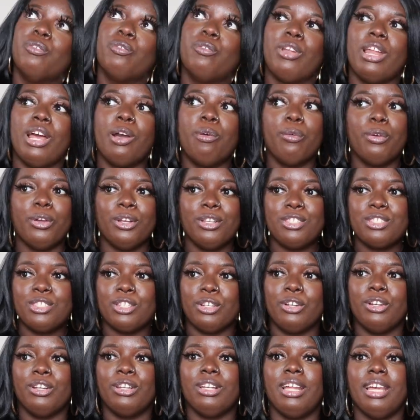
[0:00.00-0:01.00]
when I wear
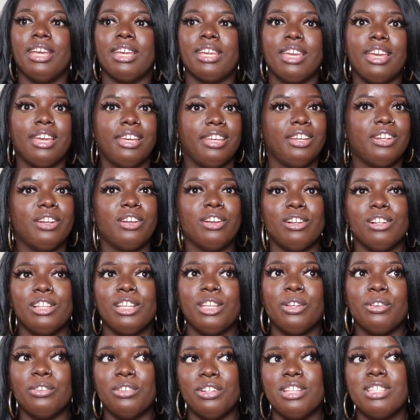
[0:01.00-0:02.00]
certain like kinky
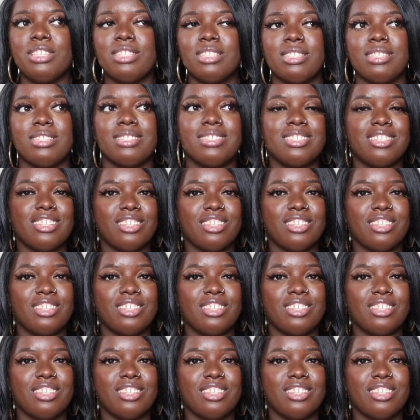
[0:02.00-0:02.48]
curly units